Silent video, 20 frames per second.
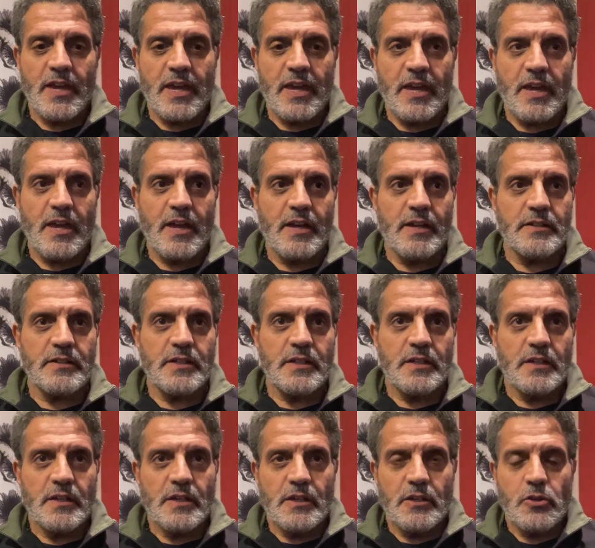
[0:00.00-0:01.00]
and
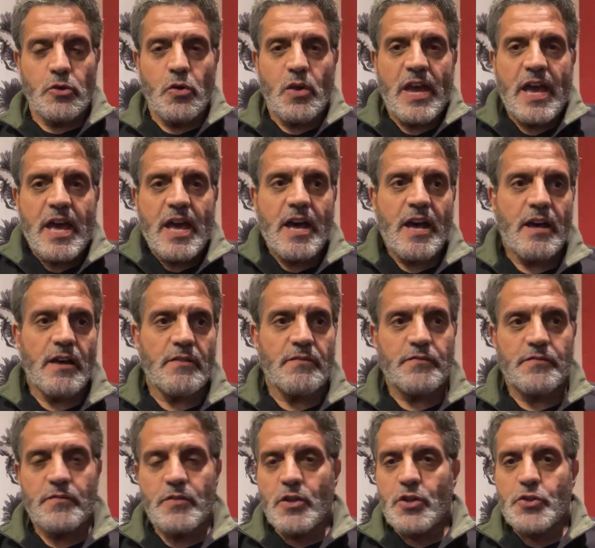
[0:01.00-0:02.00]
you
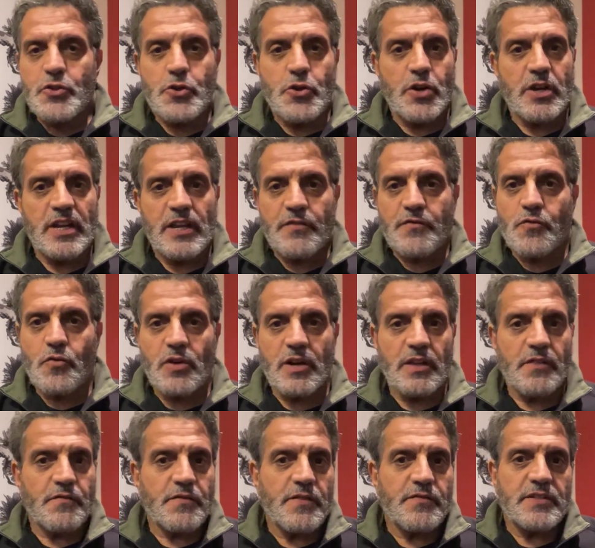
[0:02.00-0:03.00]
have 30,
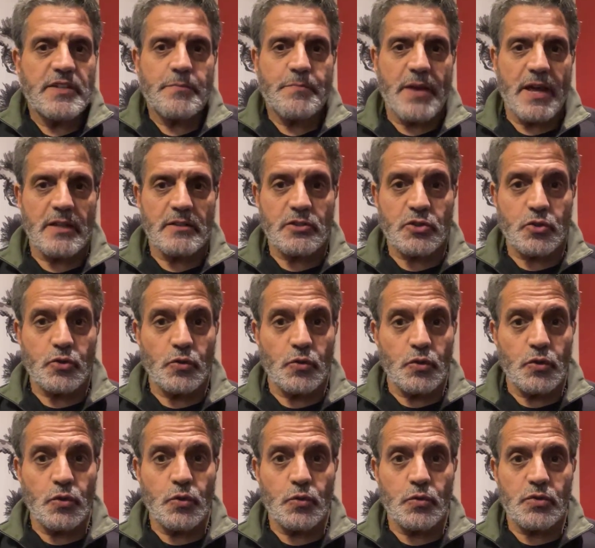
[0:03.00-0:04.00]
40, 50 pounds to
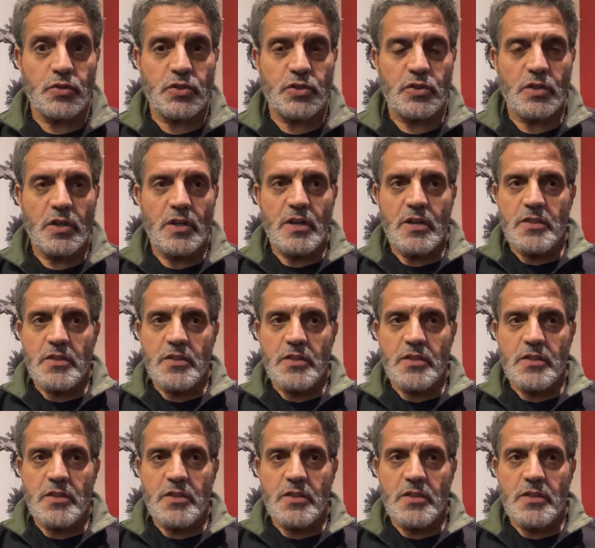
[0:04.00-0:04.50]
lose?